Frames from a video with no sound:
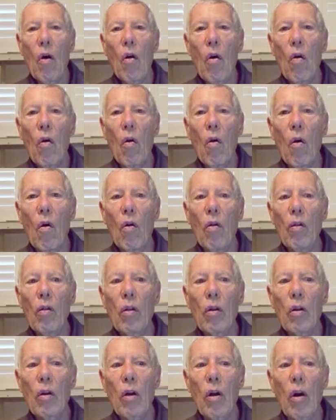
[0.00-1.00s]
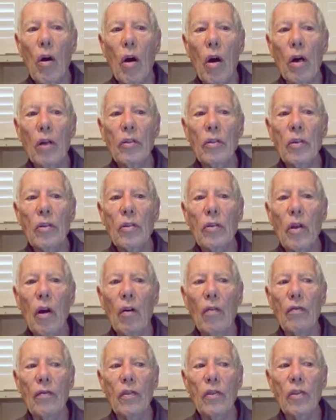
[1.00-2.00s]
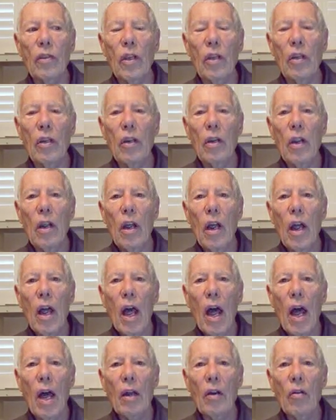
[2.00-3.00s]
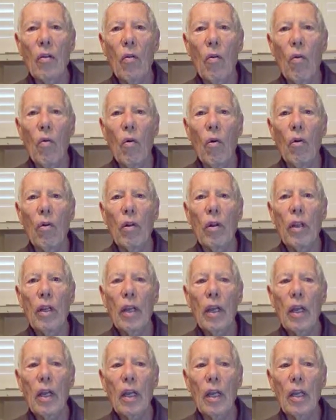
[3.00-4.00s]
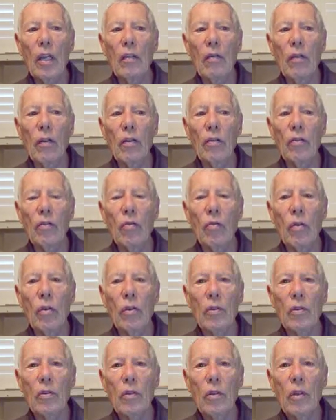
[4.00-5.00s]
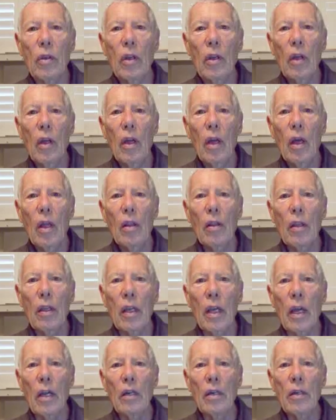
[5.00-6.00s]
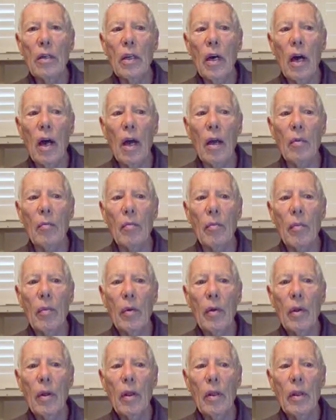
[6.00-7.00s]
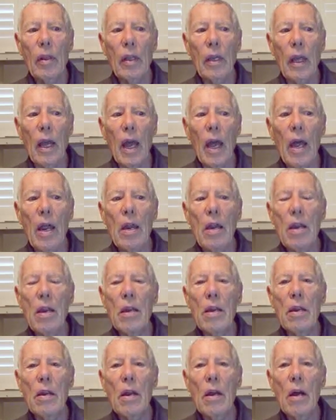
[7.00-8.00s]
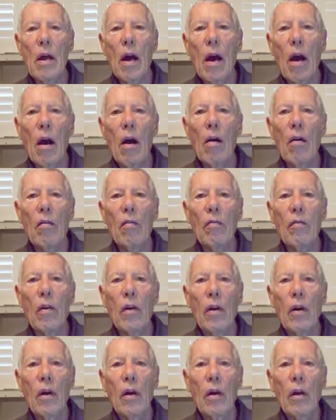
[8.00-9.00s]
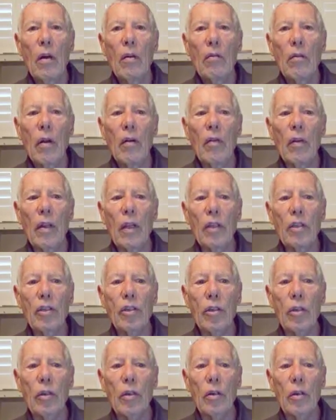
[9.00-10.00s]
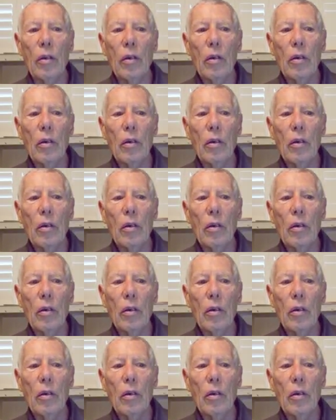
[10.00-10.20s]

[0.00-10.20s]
all causes of sin and all evildoers. The end time, the end of Revelation.